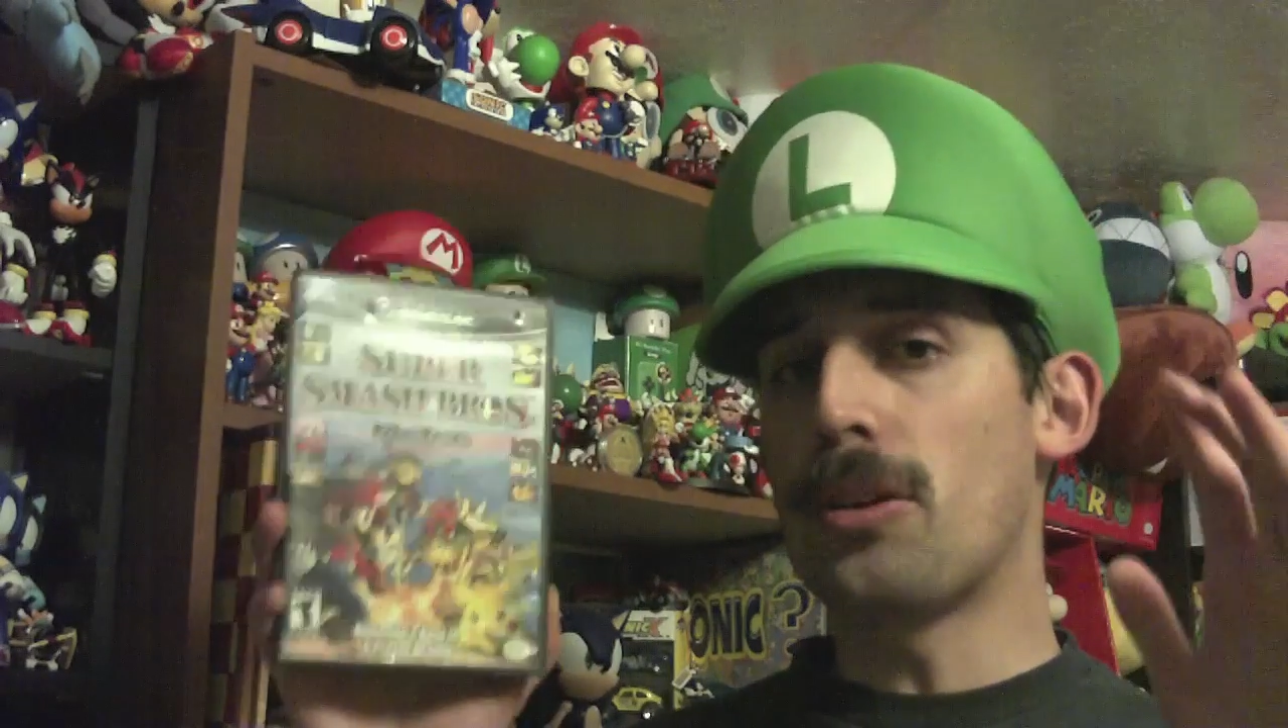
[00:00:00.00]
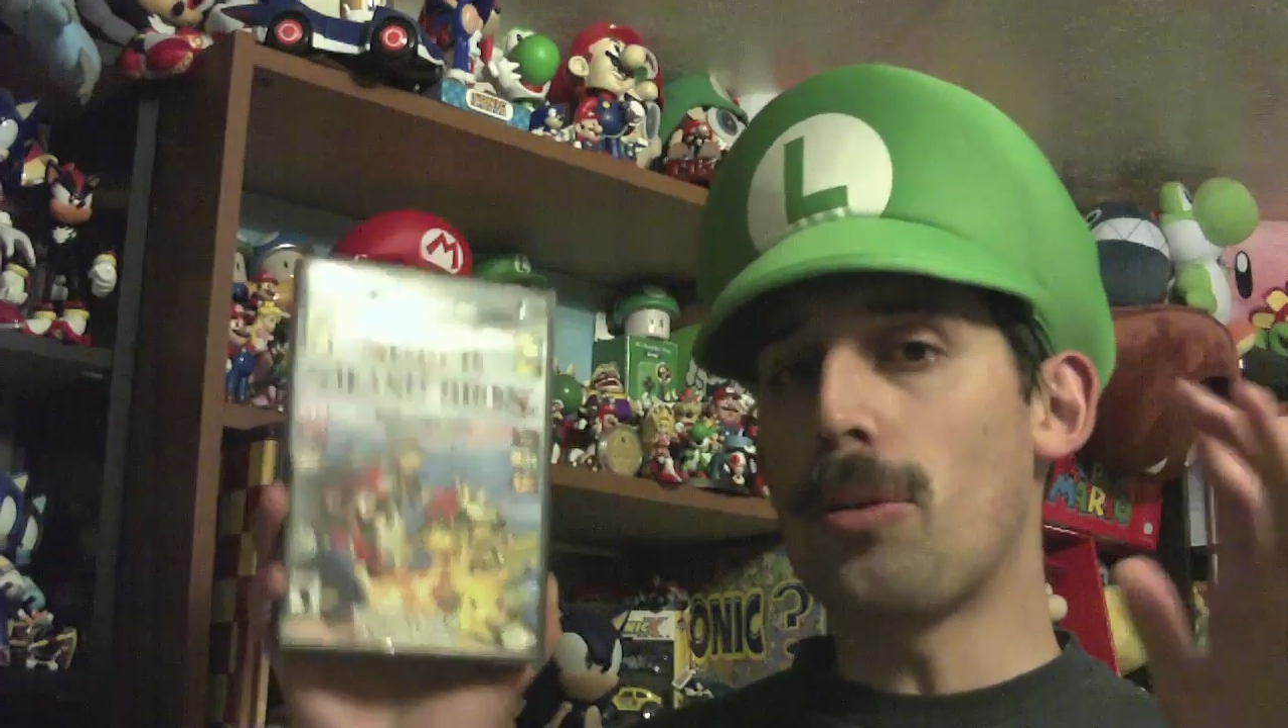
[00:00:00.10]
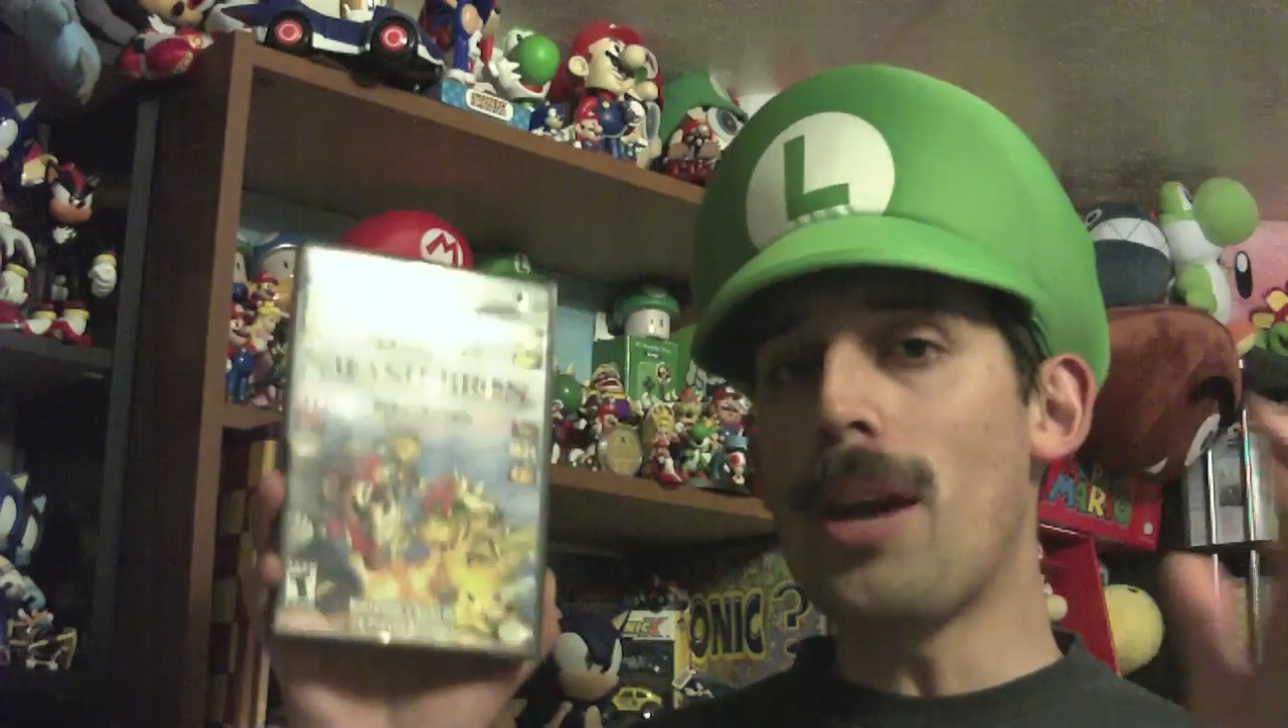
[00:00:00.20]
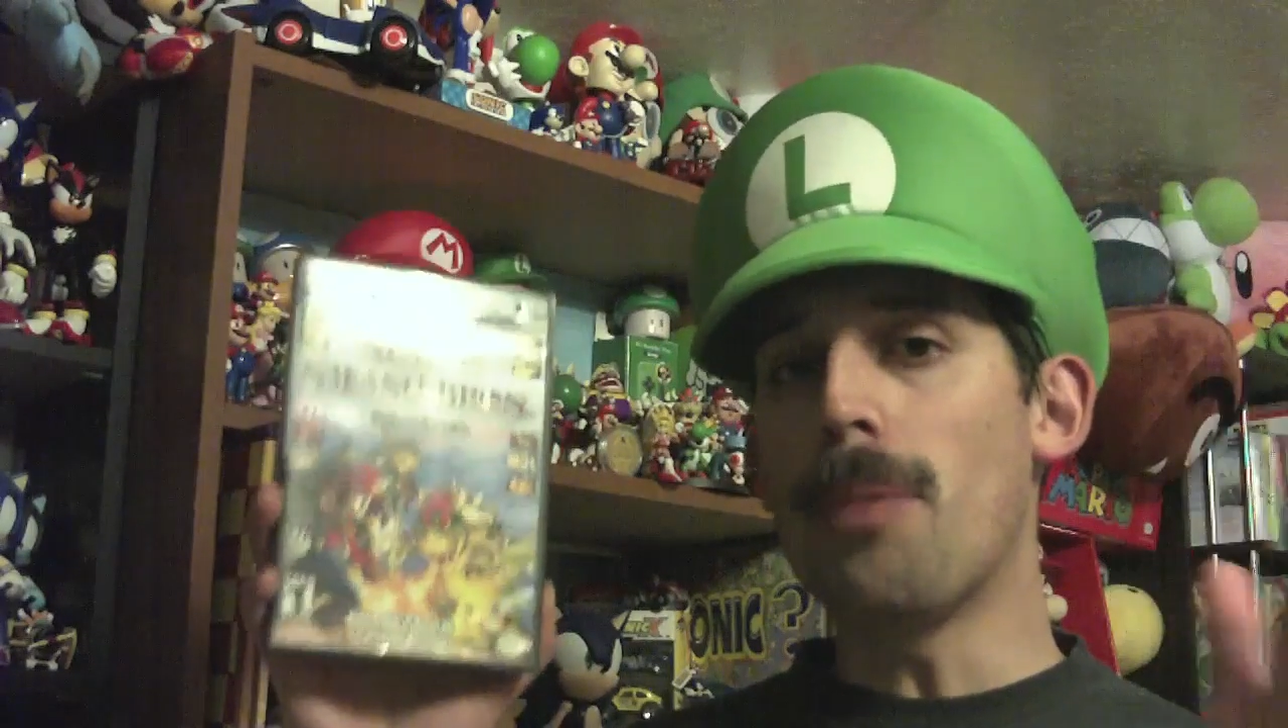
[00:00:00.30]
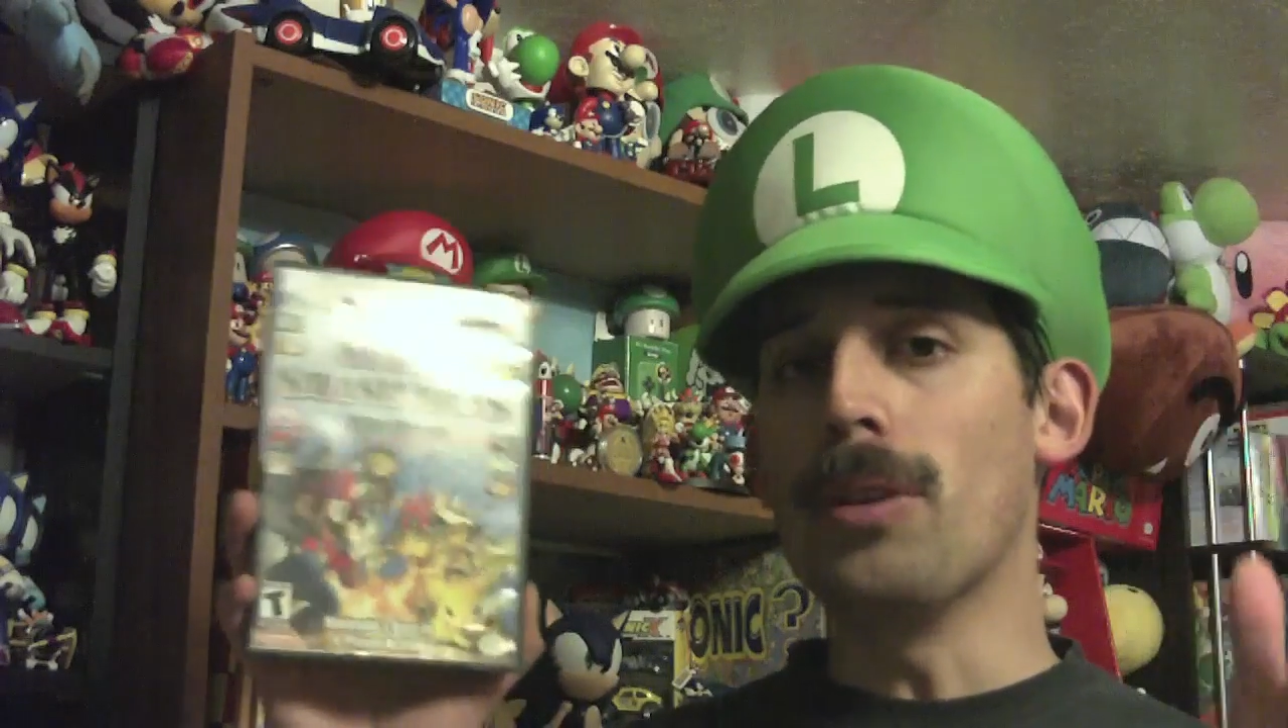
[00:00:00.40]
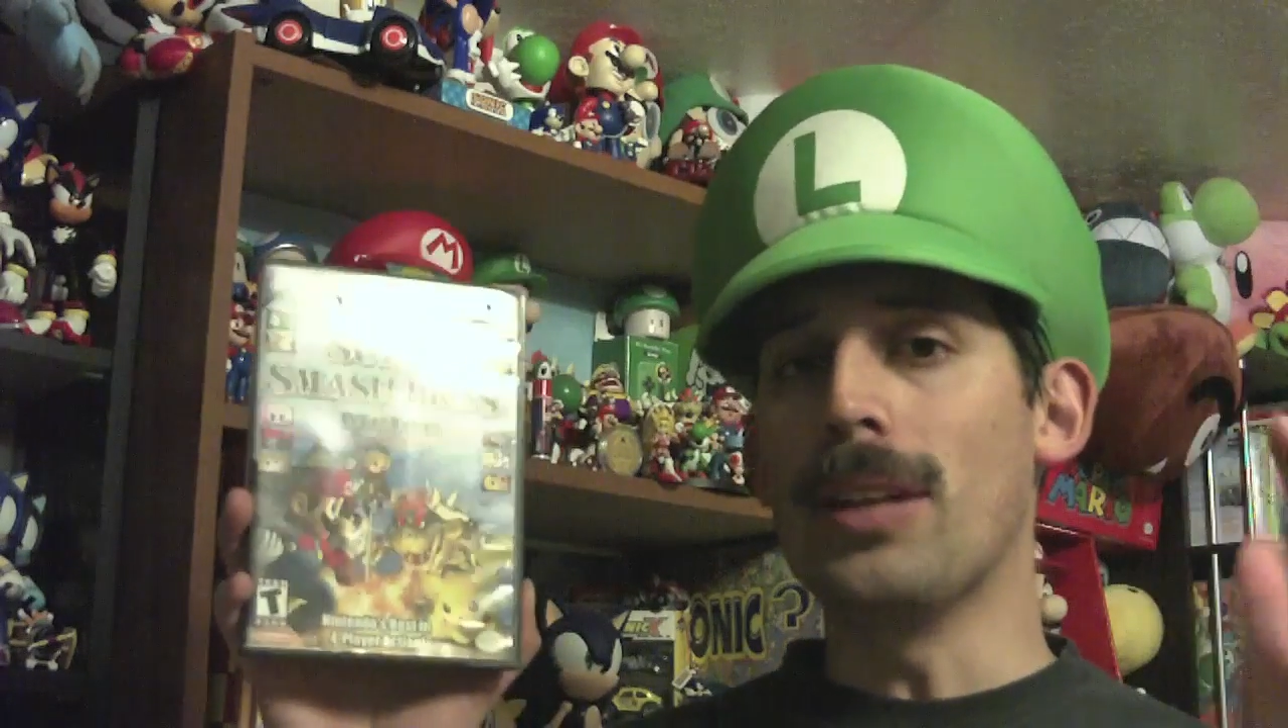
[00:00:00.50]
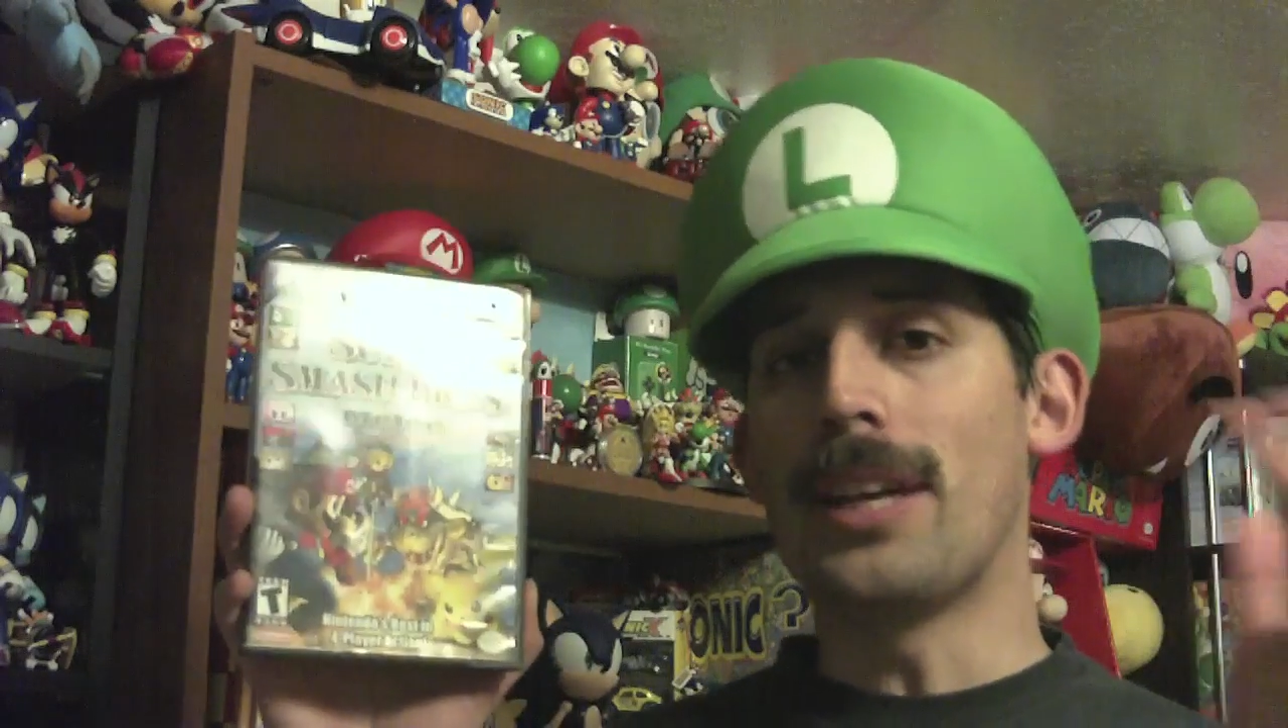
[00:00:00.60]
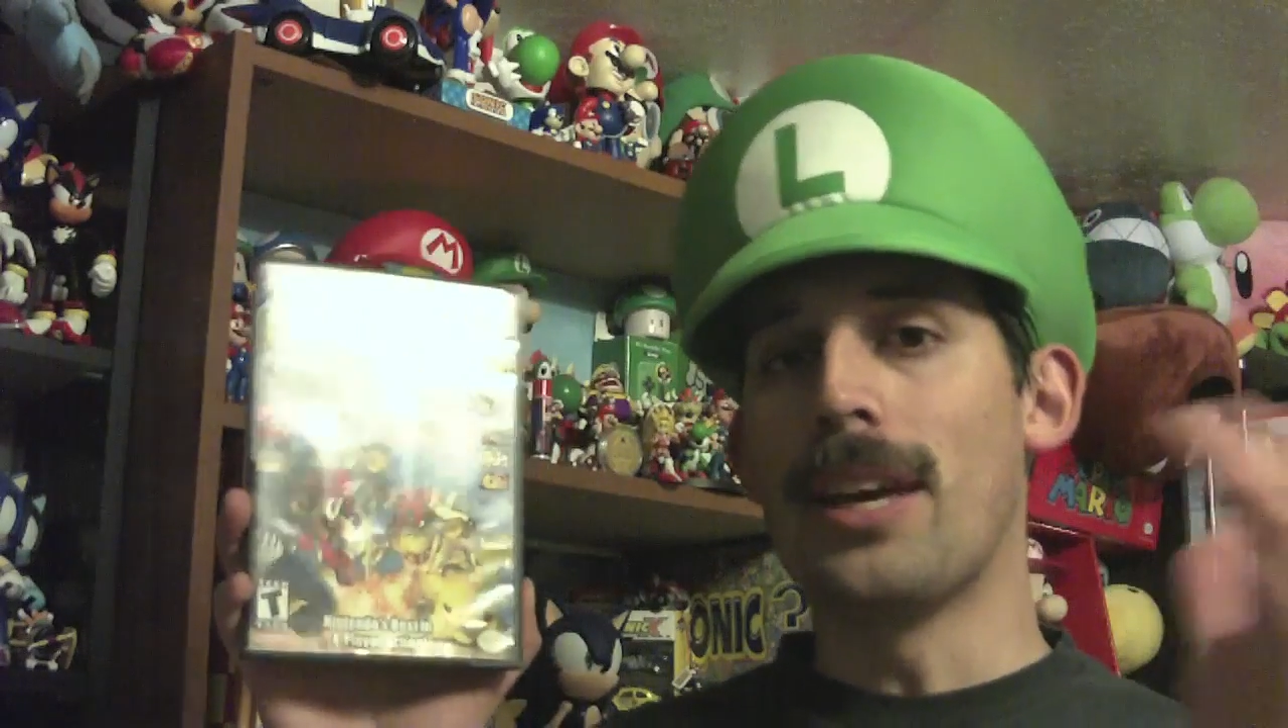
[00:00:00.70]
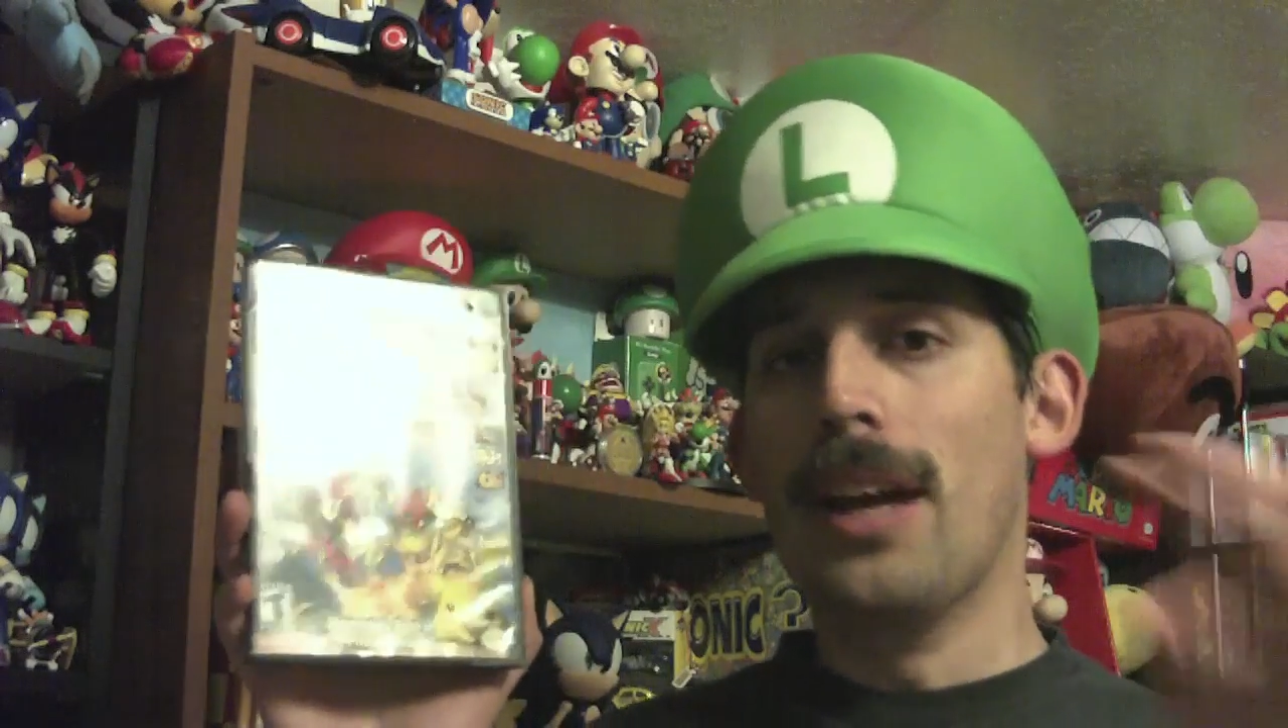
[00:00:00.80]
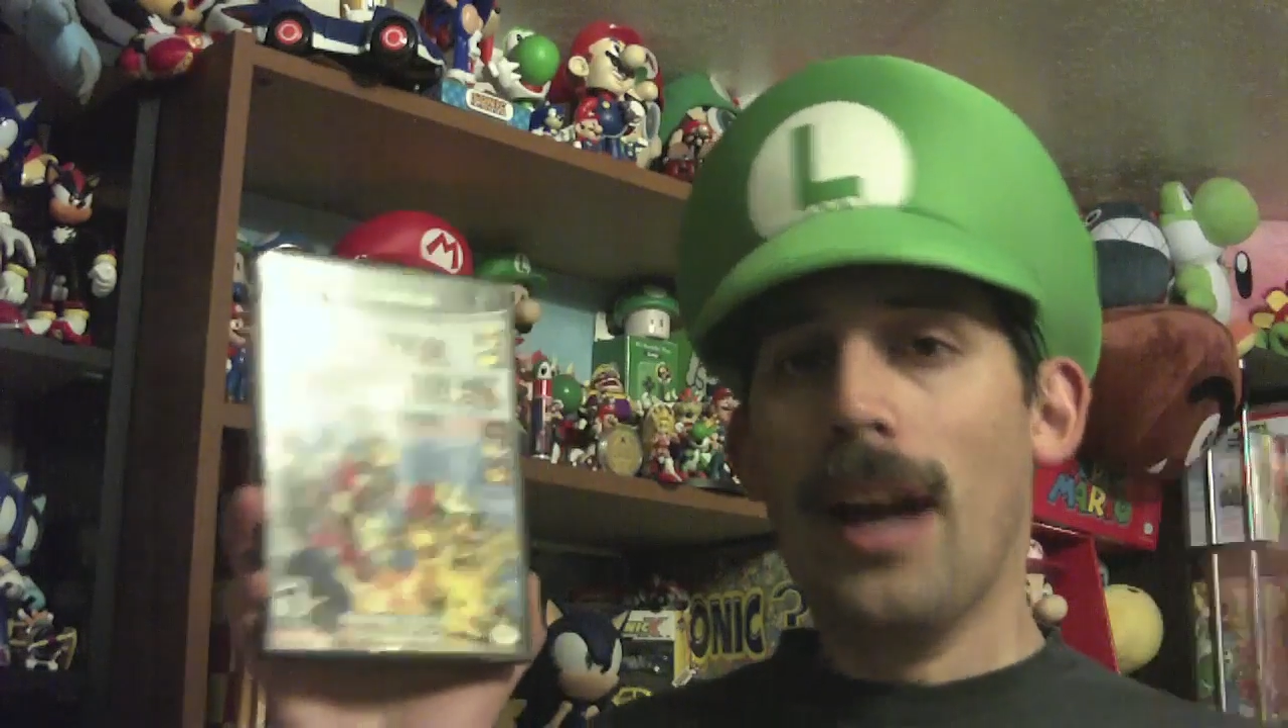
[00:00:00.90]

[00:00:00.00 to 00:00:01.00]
incredible. Like